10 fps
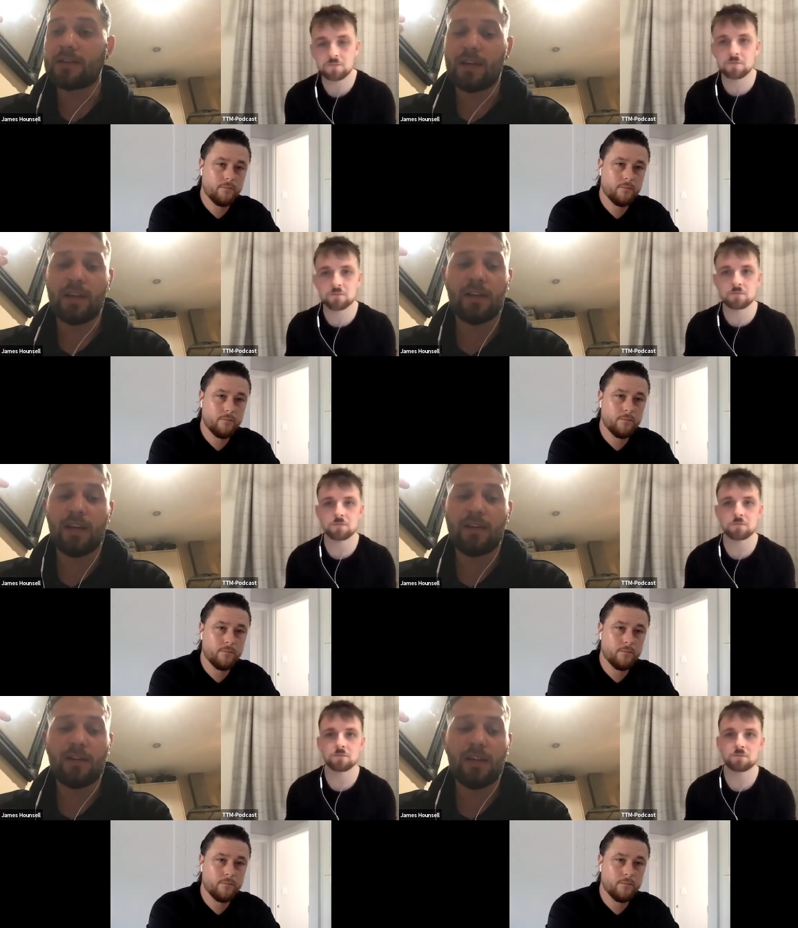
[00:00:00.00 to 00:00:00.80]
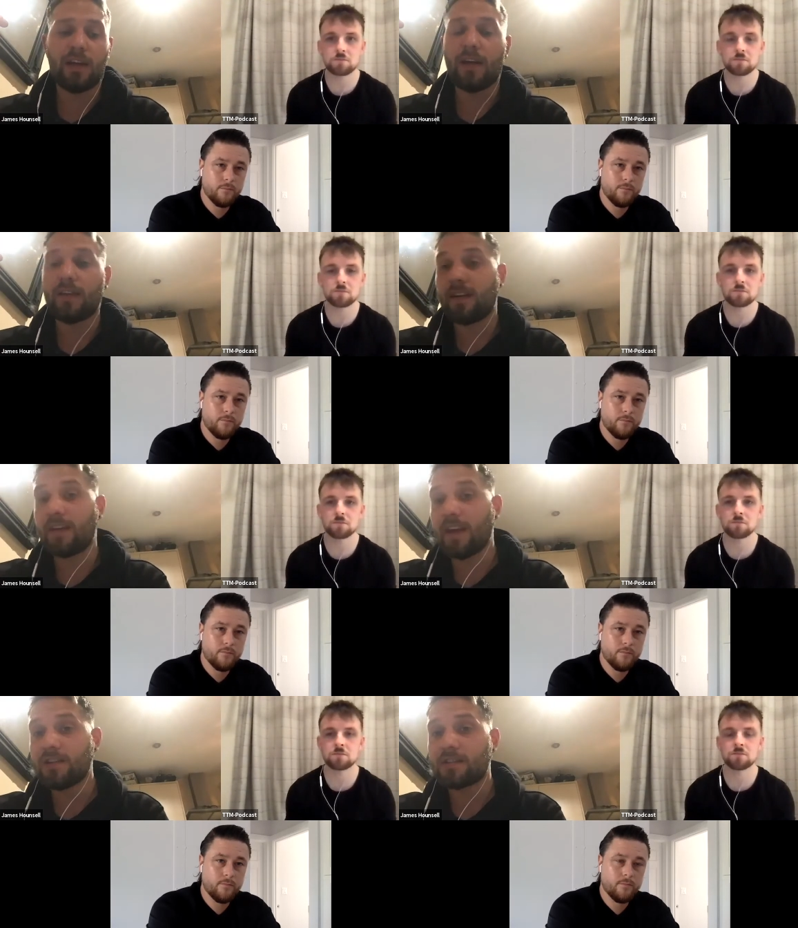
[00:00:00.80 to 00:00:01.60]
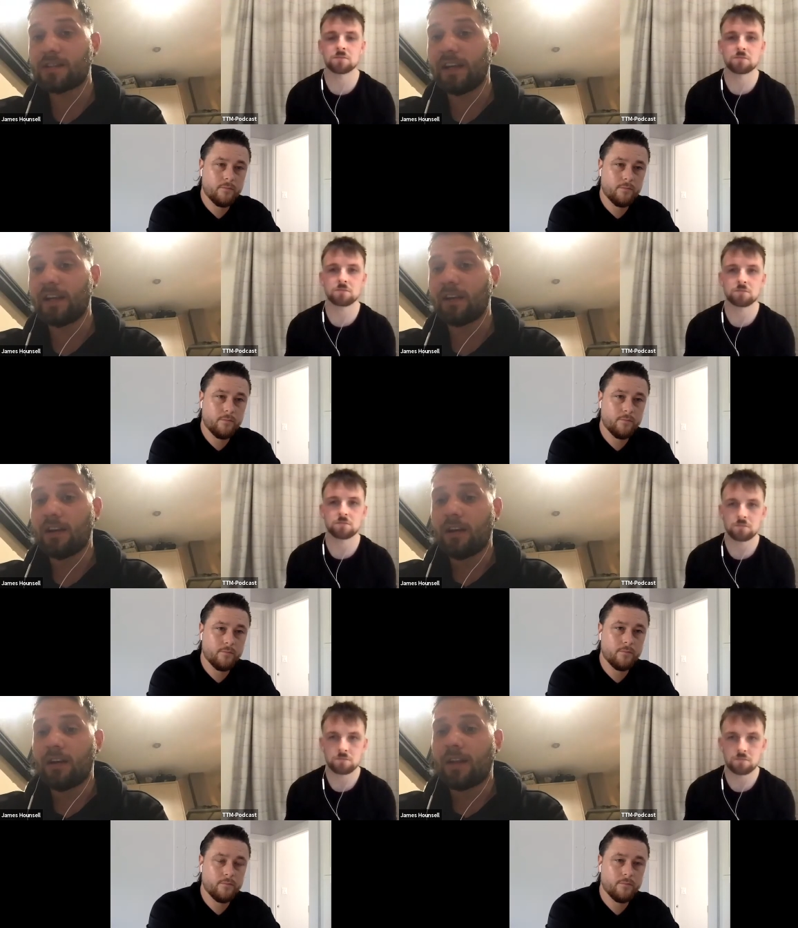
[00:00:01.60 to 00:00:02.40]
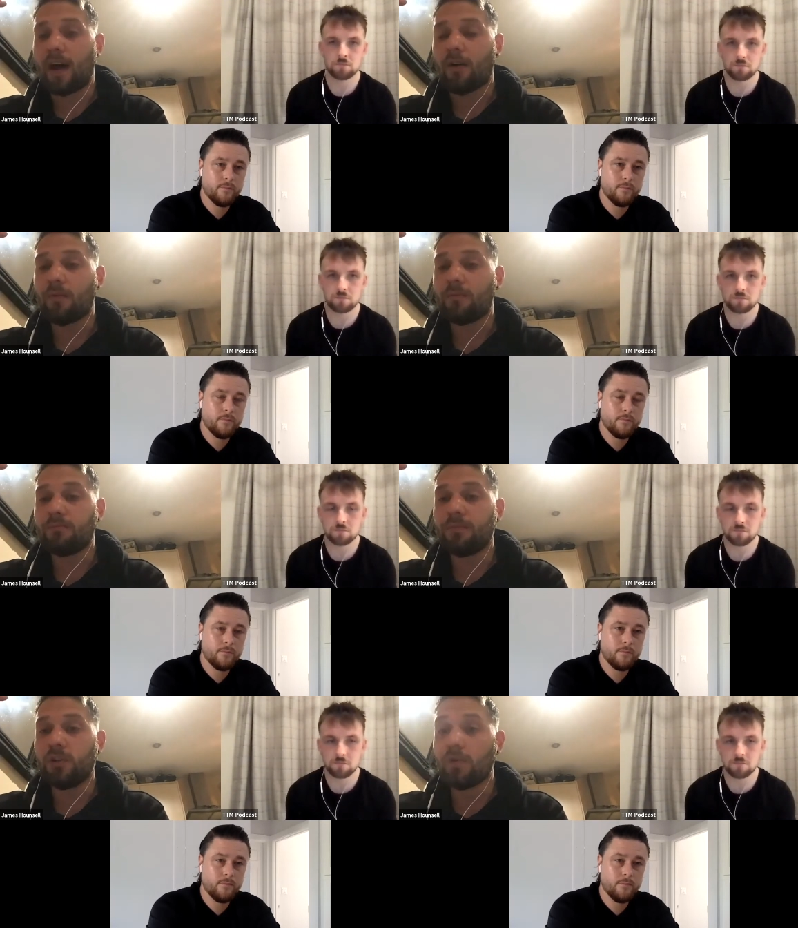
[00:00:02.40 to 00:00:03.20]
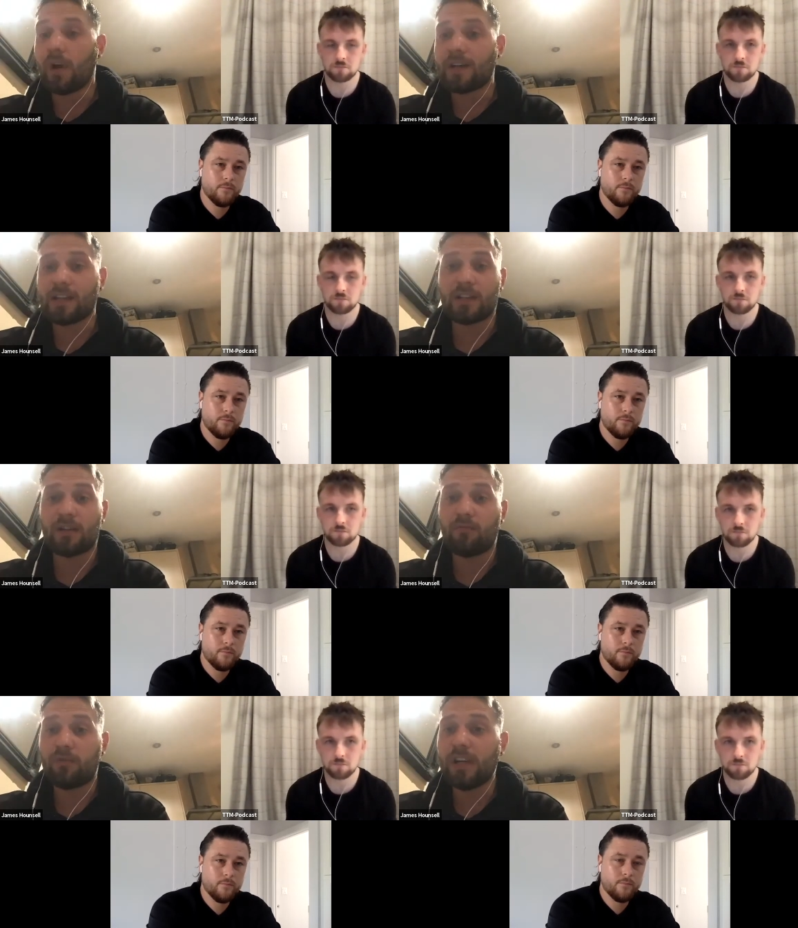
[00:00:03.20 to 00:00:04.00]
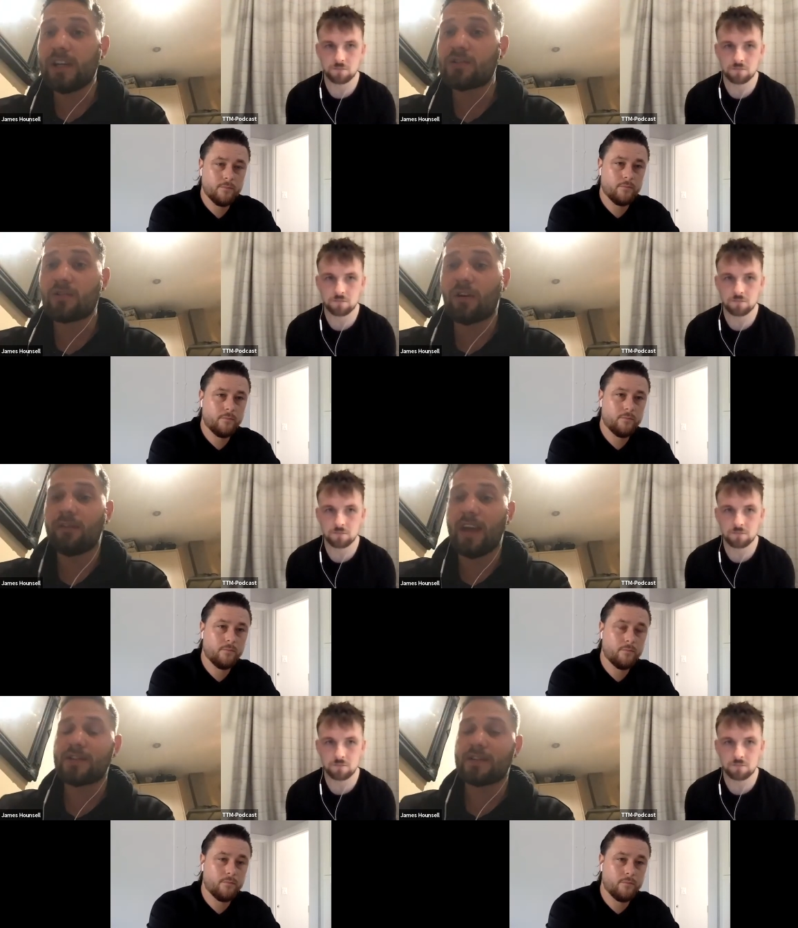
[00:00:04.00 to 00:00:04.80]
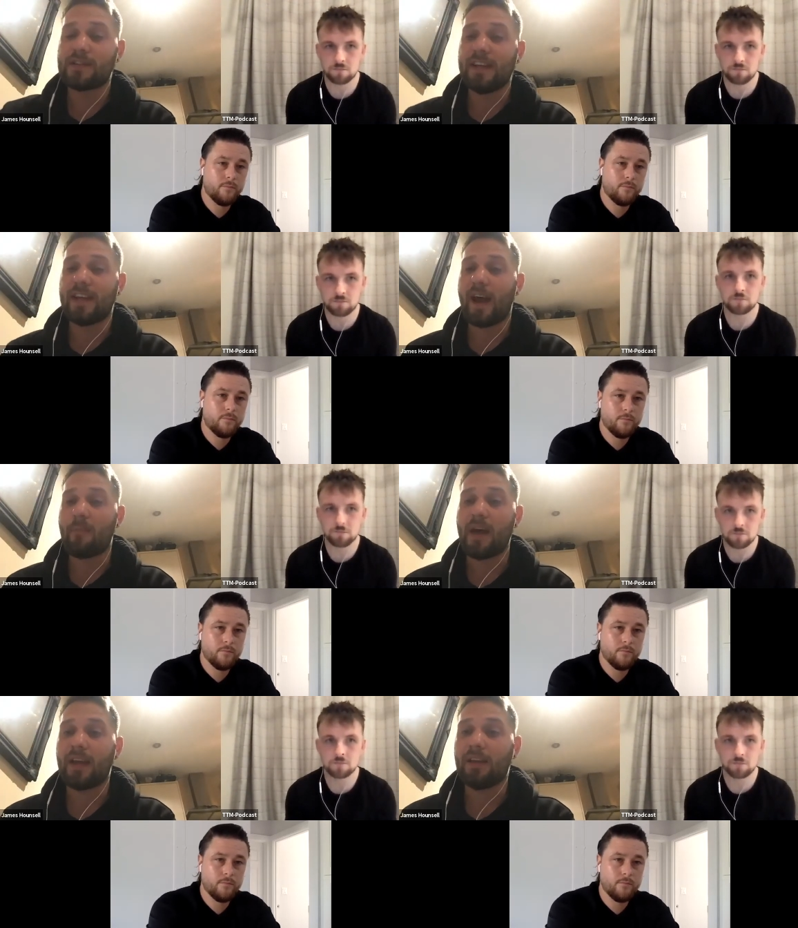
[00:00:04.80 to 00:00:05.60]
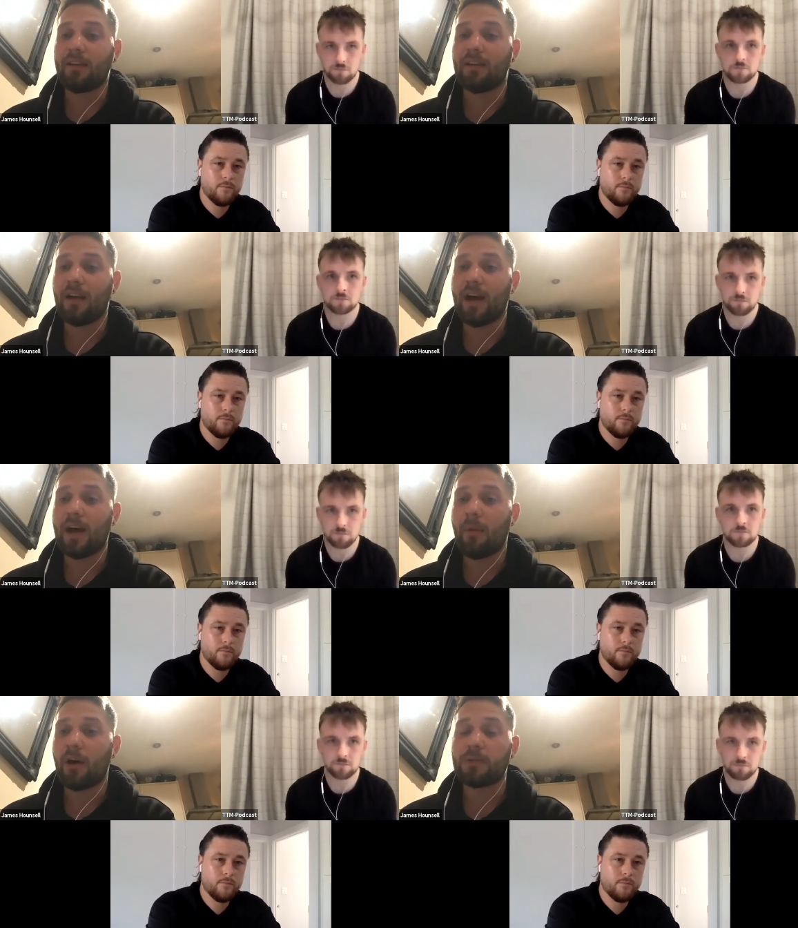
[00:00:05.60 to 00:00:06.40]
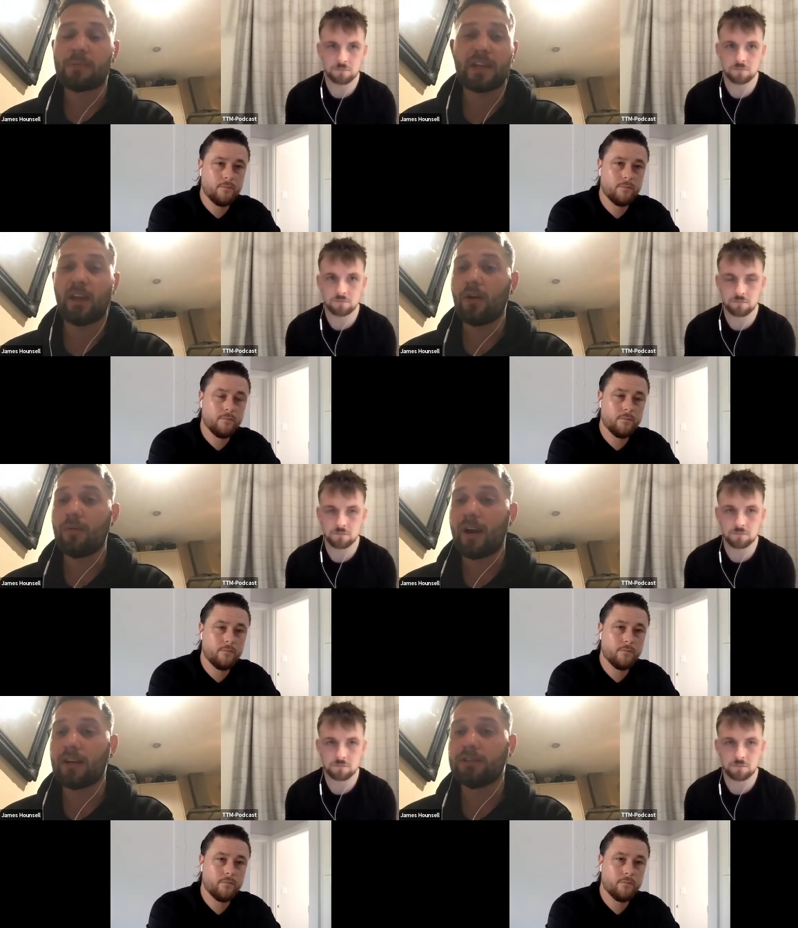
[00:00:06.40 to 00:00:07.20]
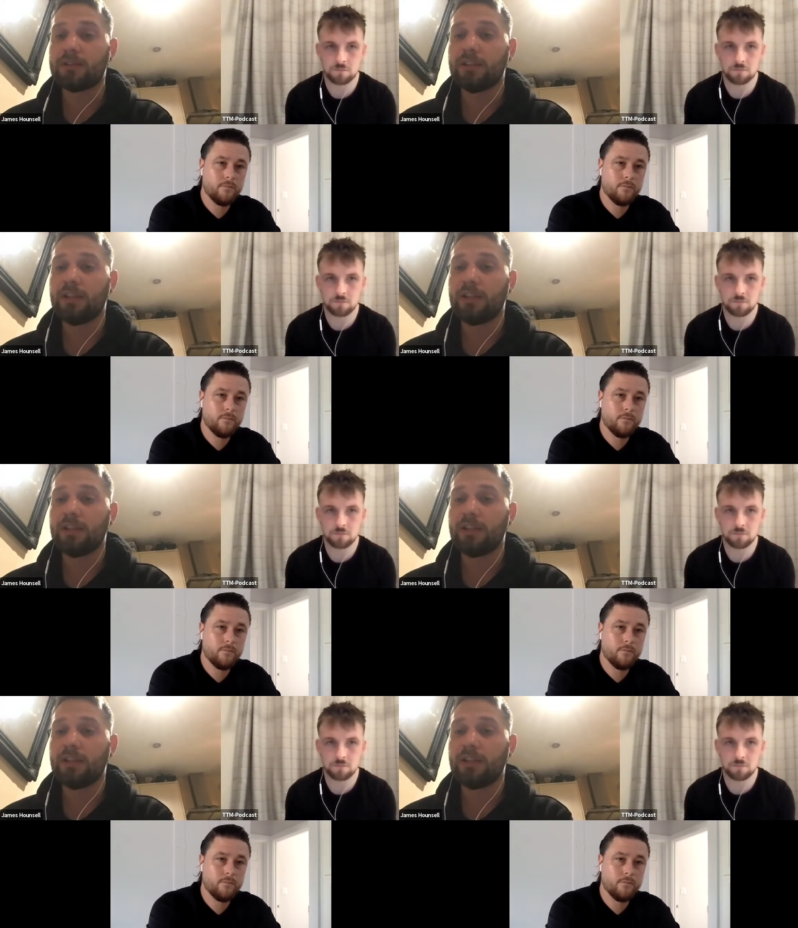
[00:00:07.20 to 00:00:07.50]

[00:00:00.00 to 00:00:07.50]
Speaker 1: in in the uh, in the Nations League. Now you guys actually had a really strong Nations League campaign, um, 100% home record.